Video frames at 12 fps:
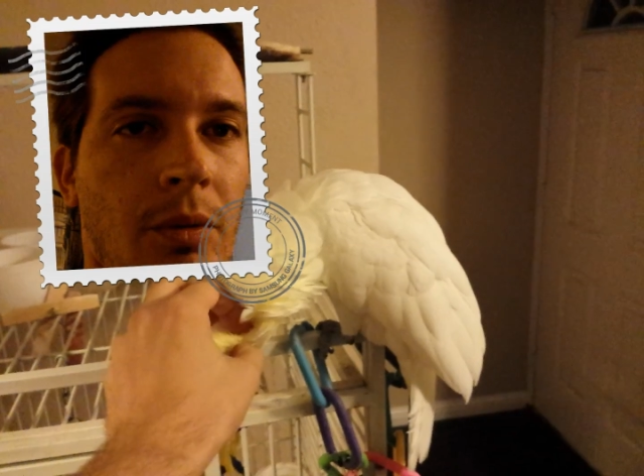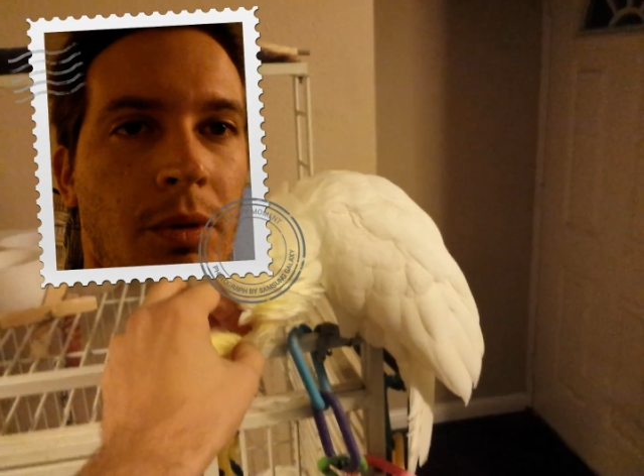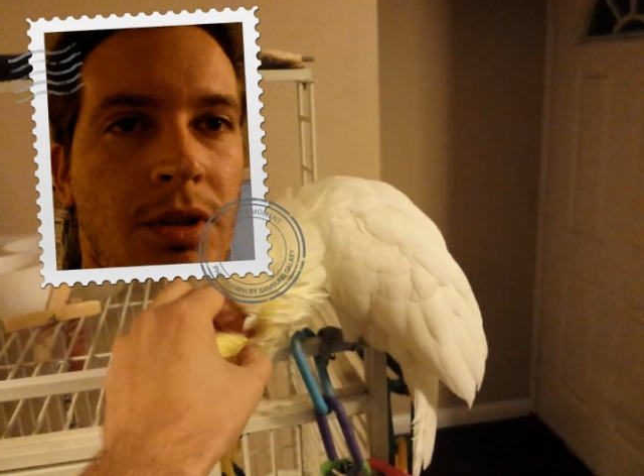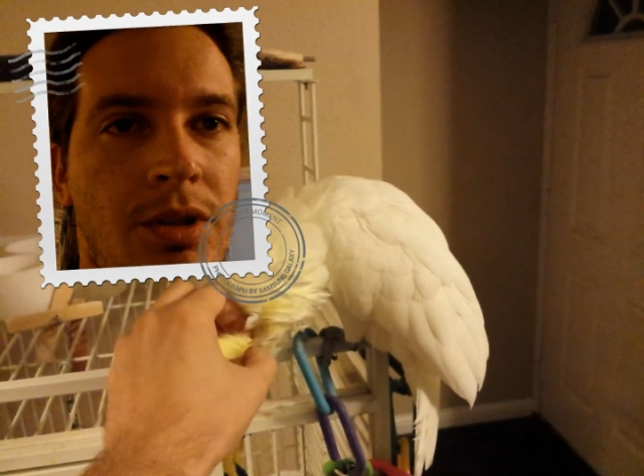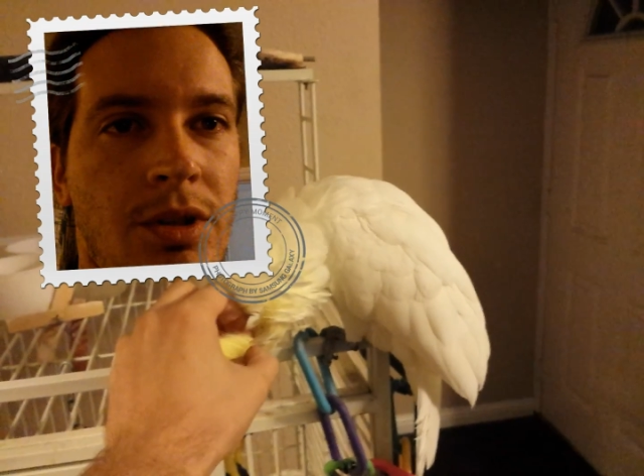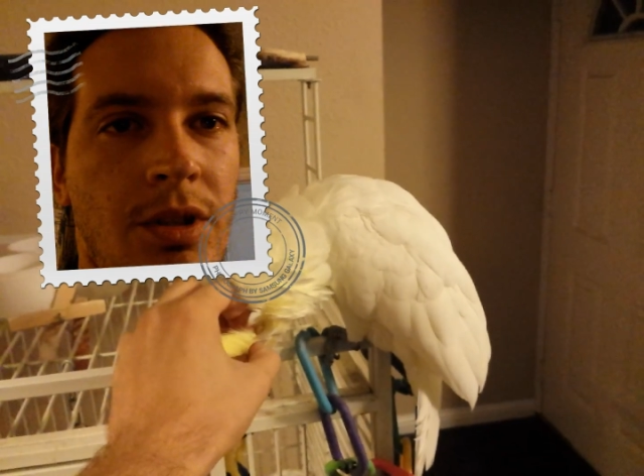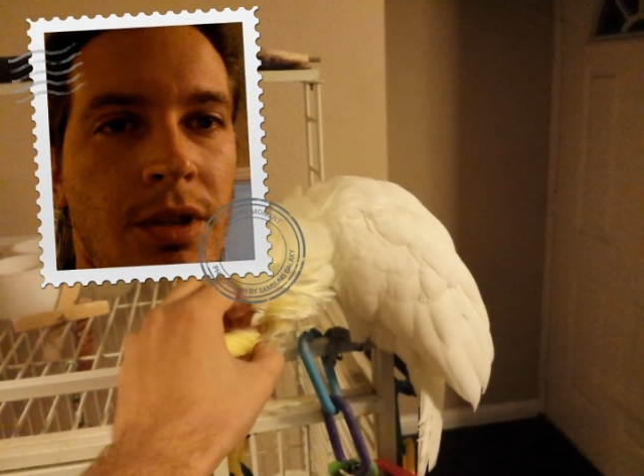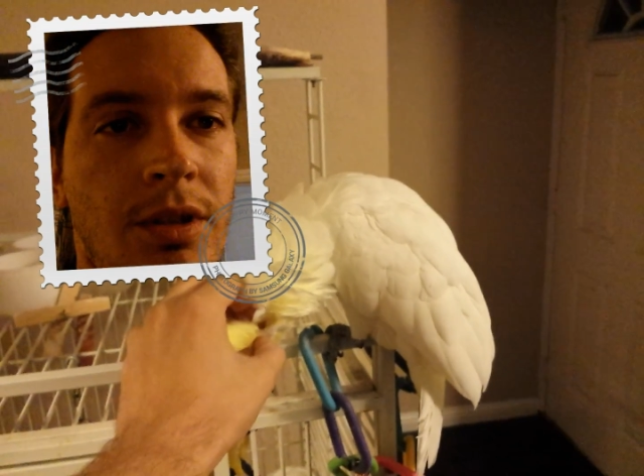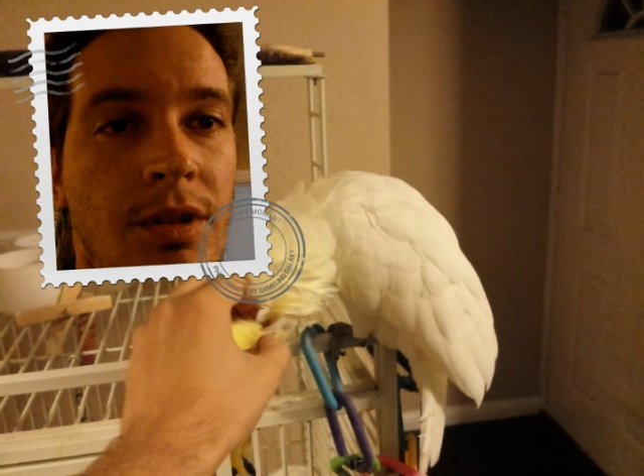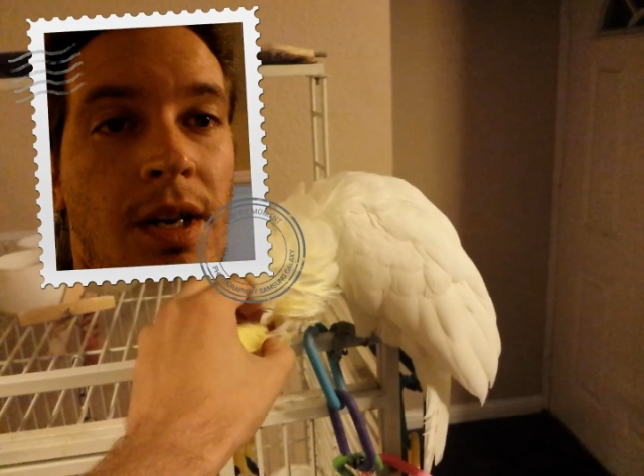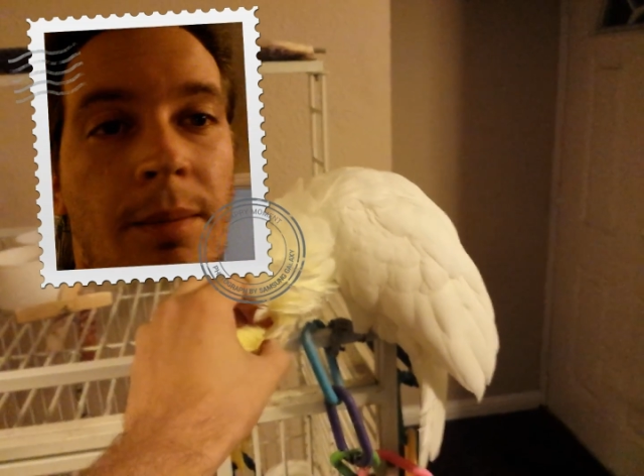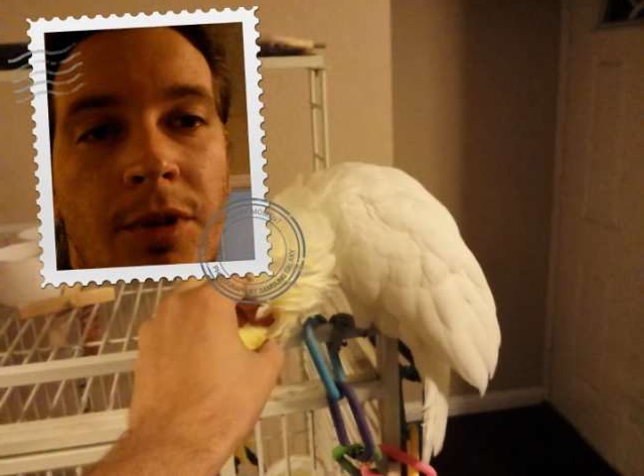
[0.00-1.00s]
when she
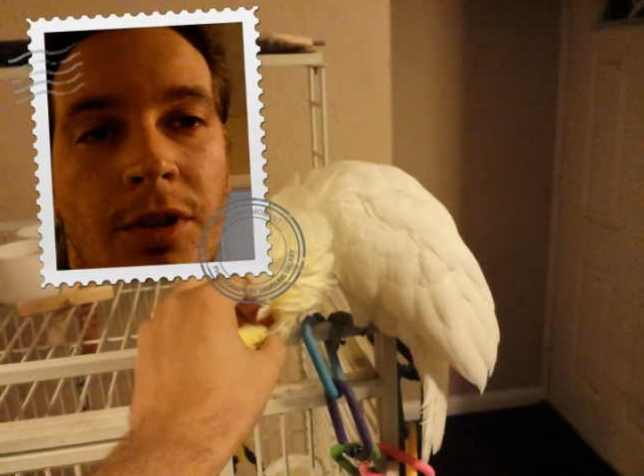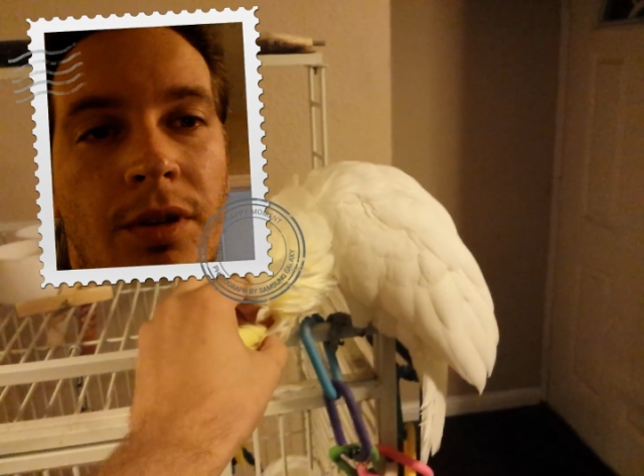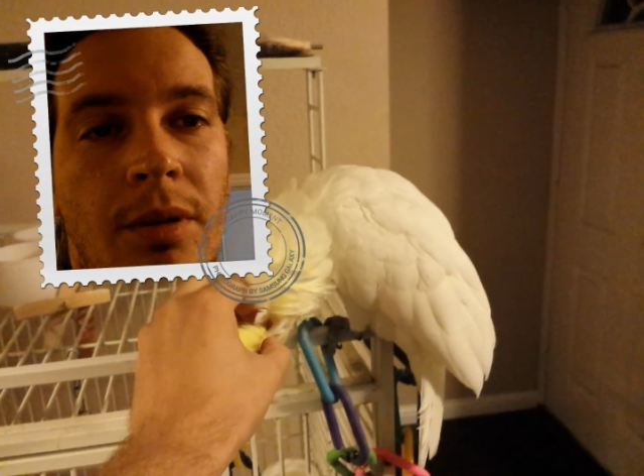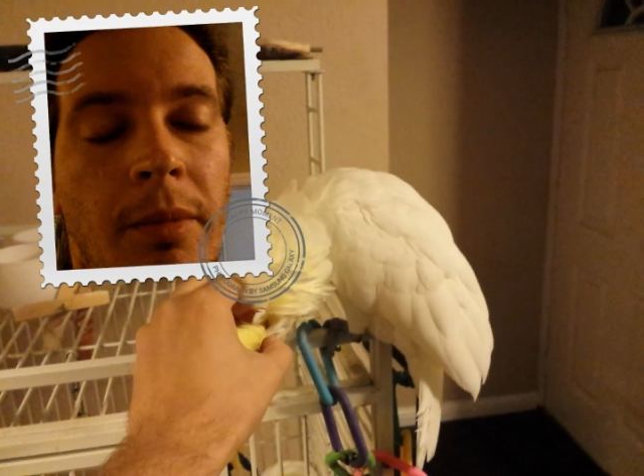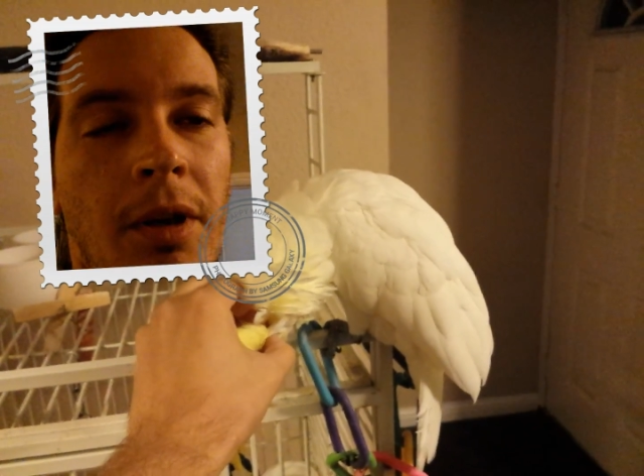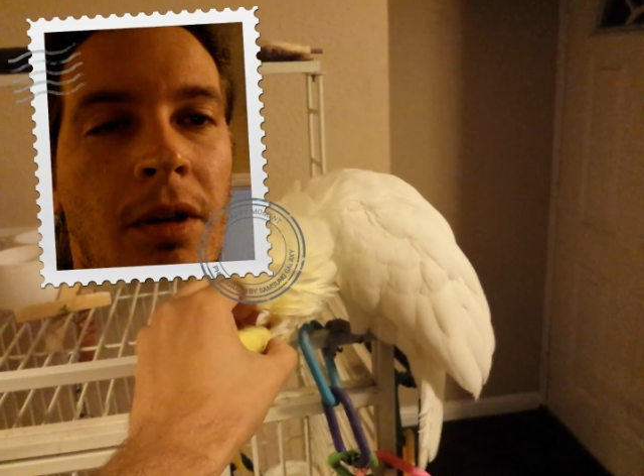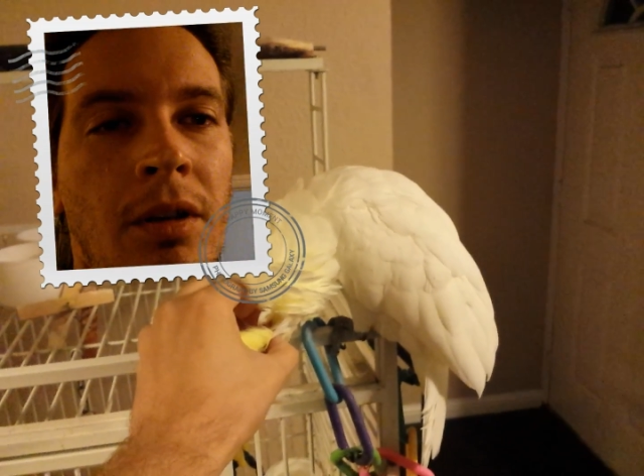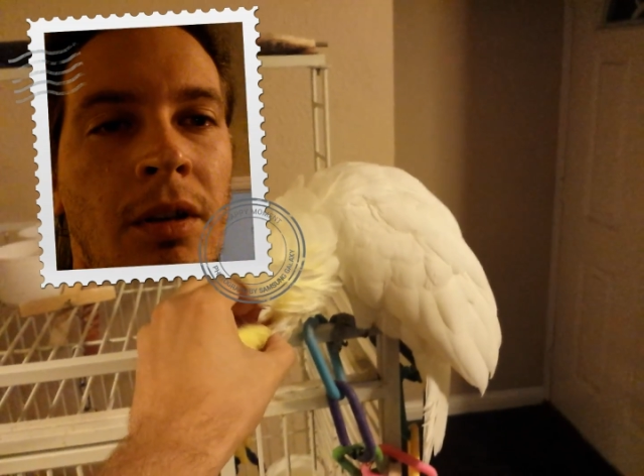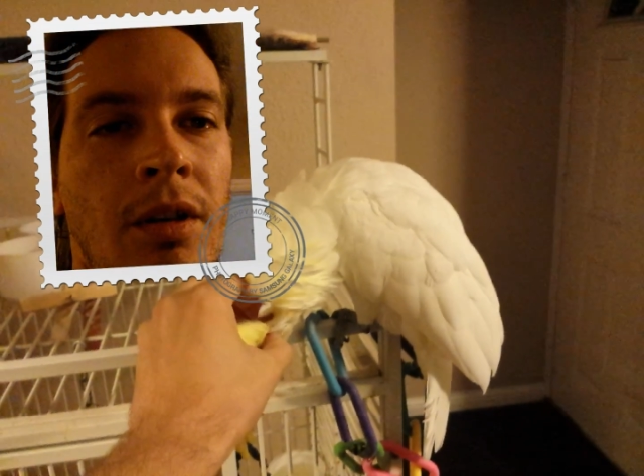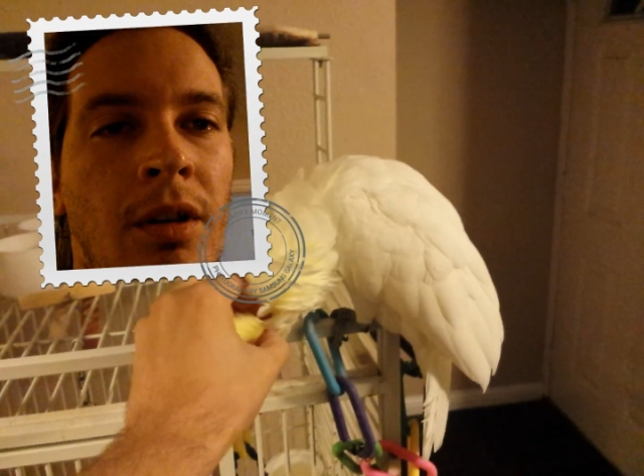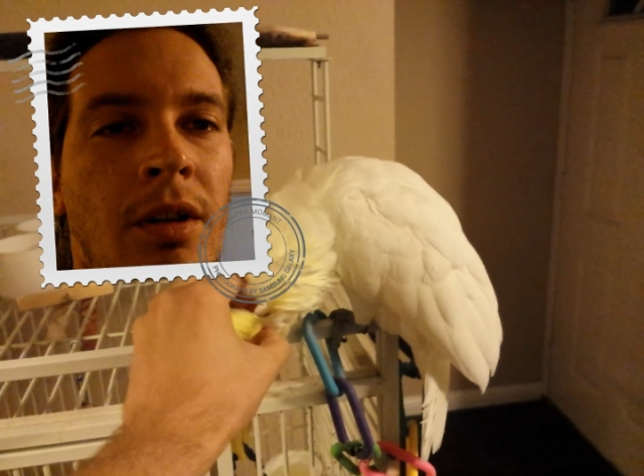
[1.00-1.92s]
stopped screaming.